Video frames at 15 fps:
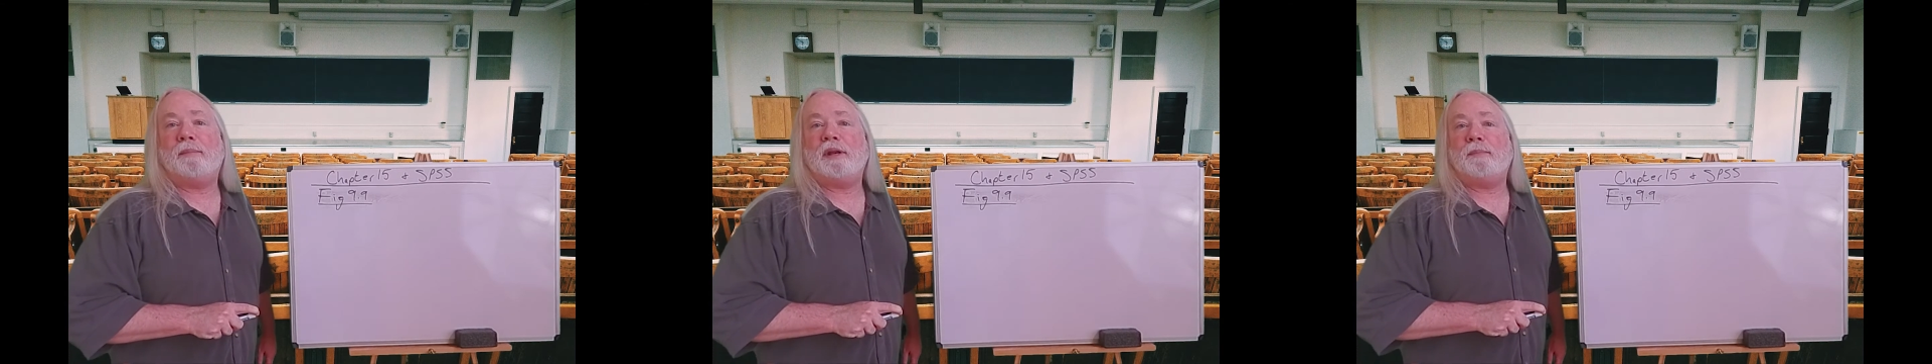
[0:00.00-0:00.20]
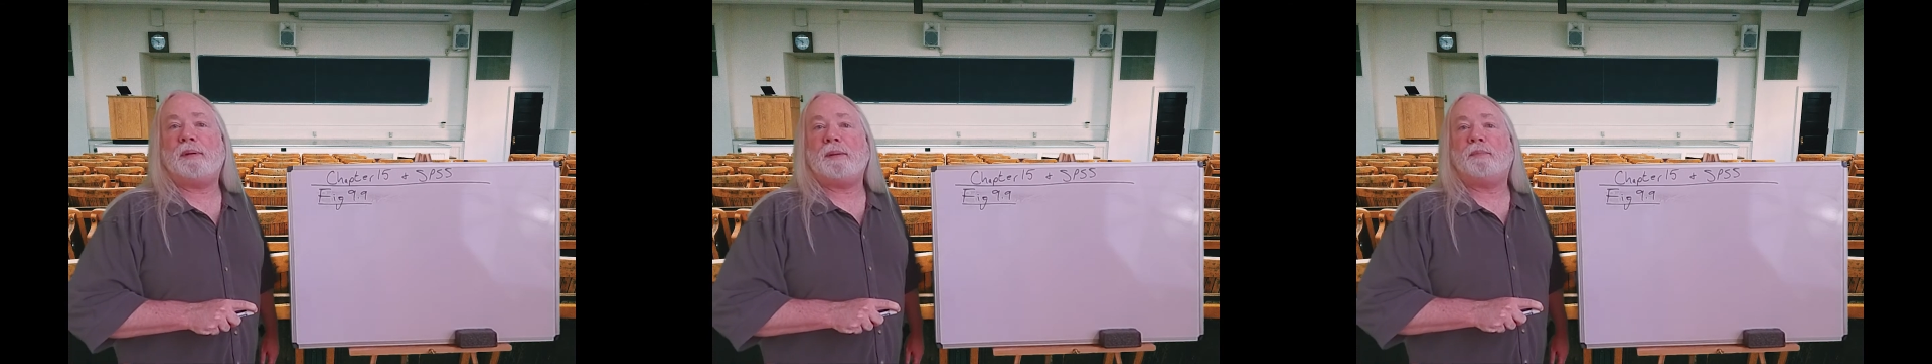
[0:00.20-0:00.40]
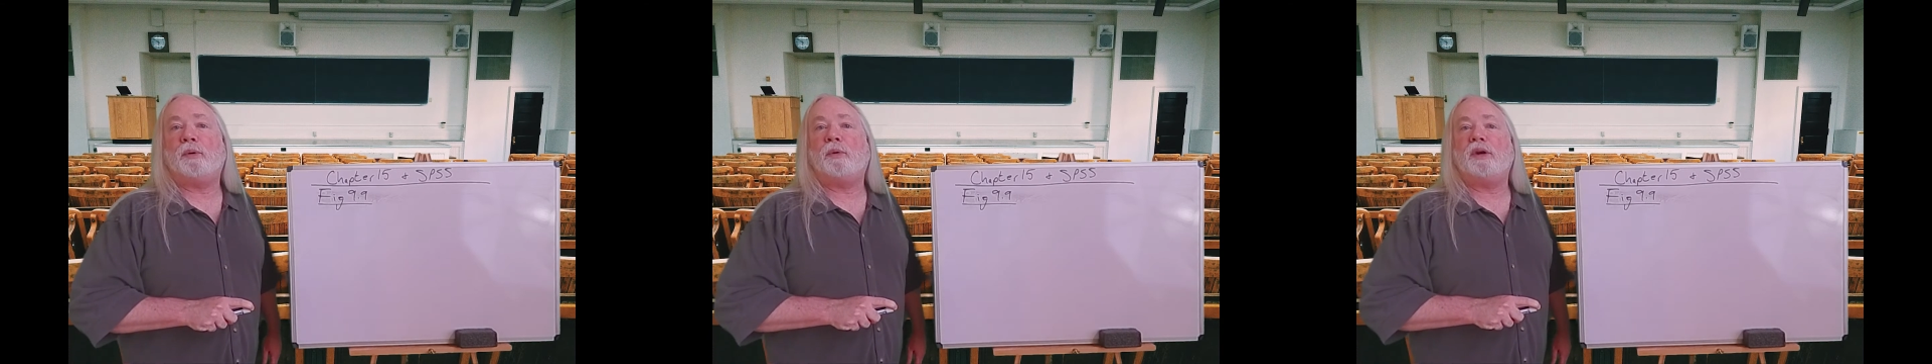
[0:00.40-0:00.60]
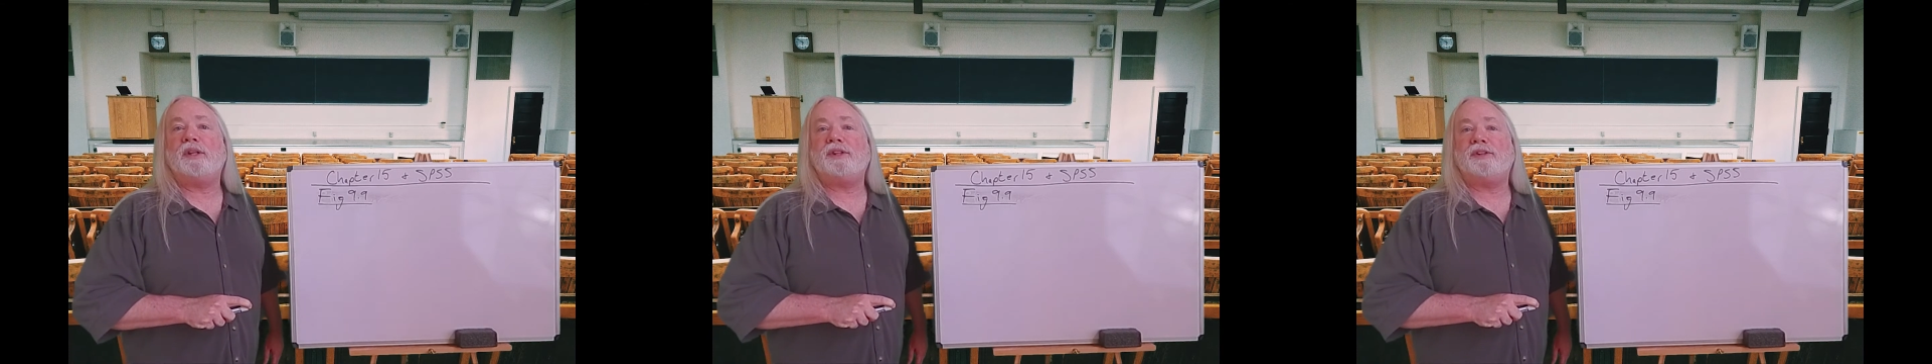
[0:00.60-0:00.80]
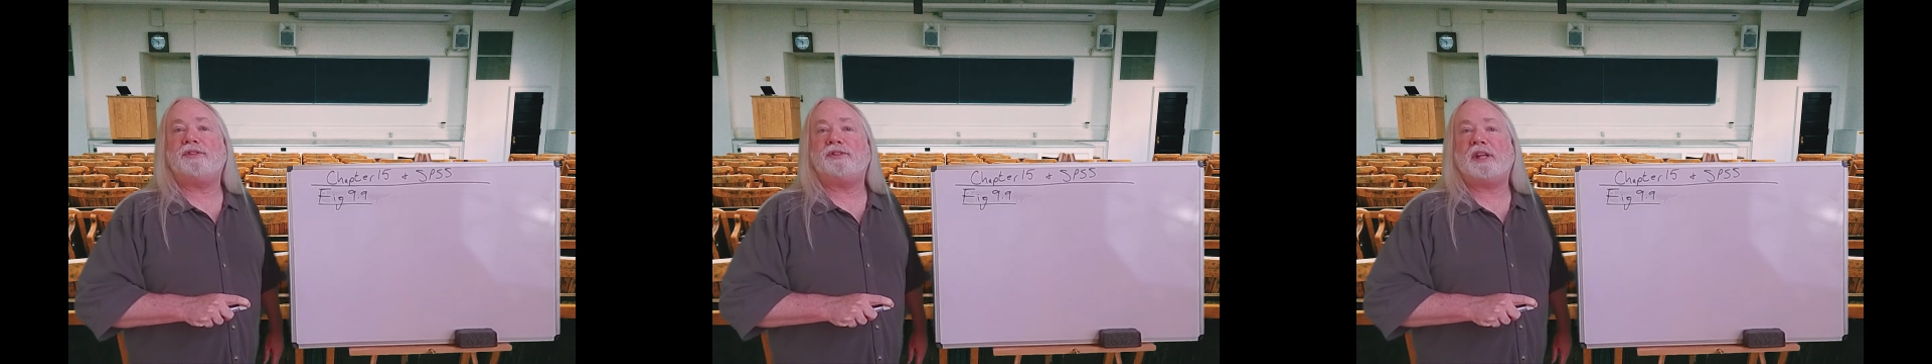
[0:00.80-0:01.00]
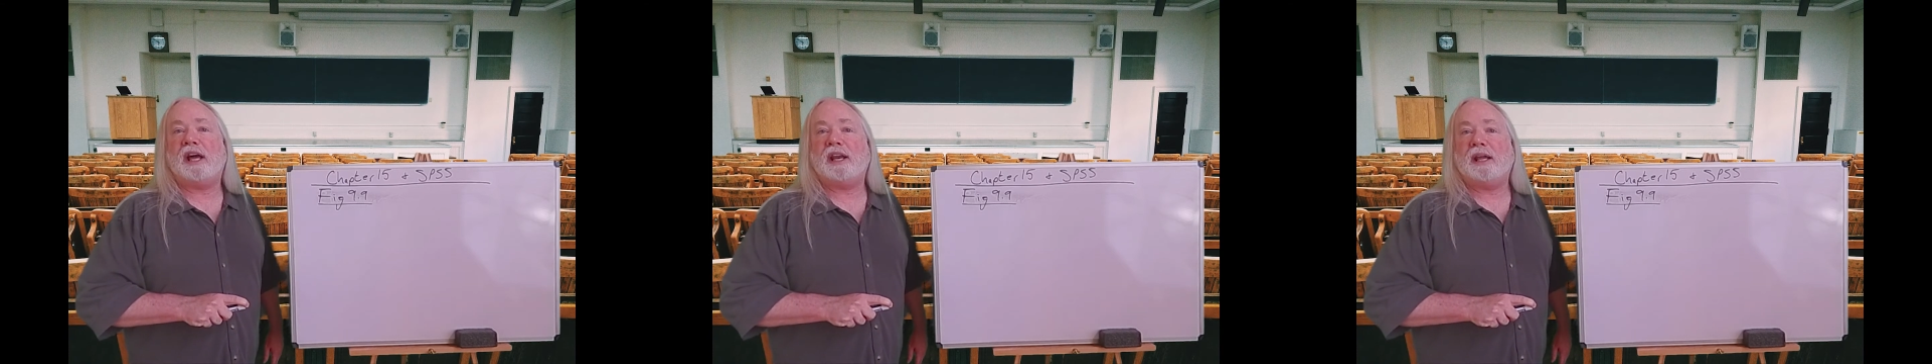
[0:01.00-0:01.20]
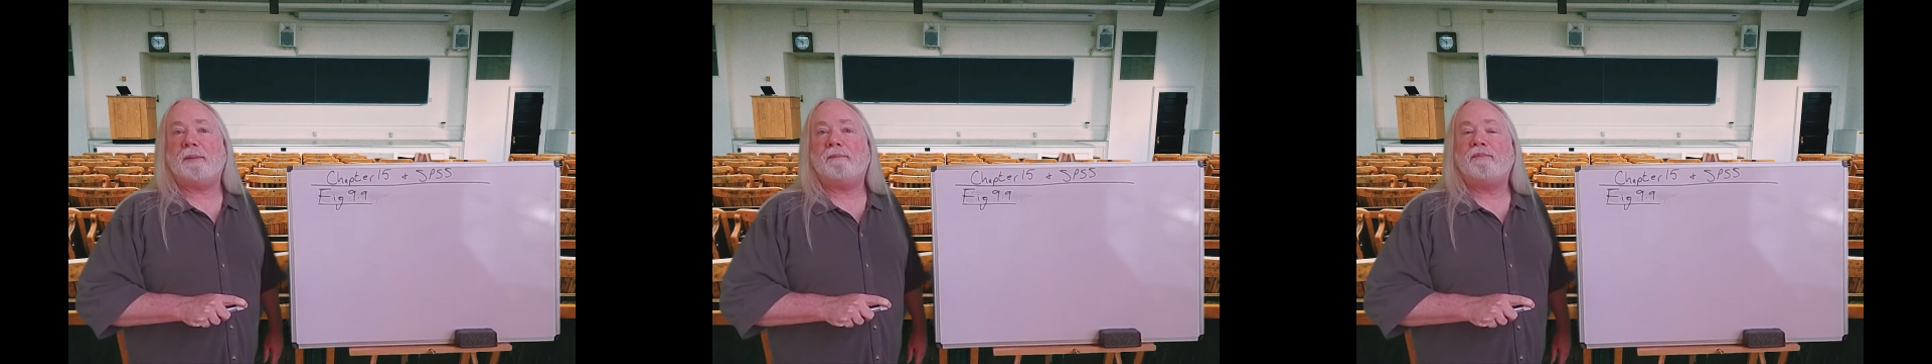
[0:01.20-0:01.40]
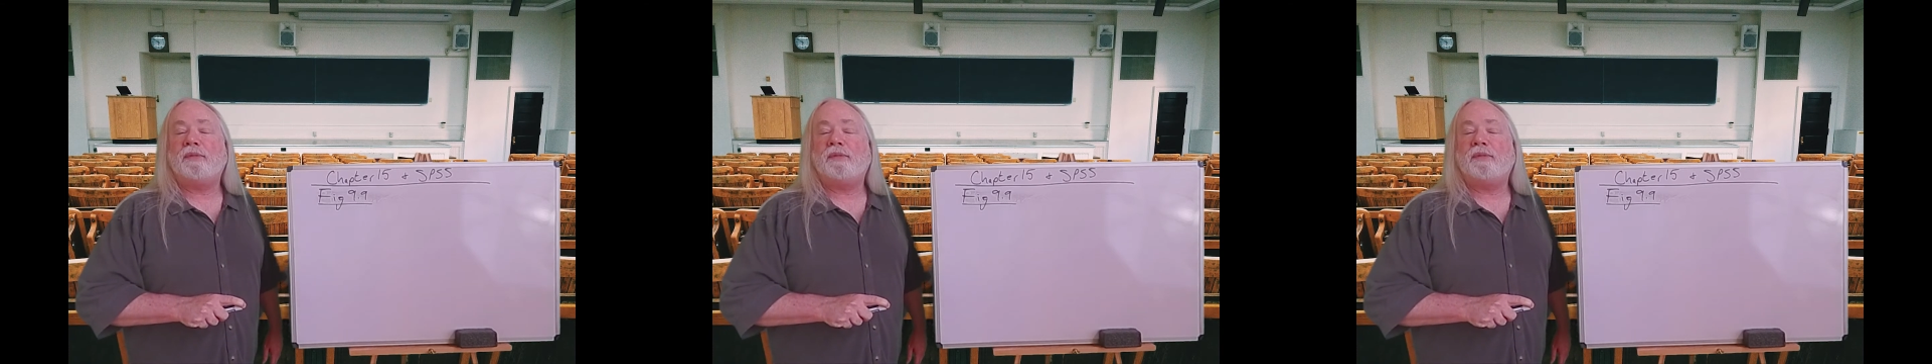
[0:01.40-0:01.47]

How many people were in this study?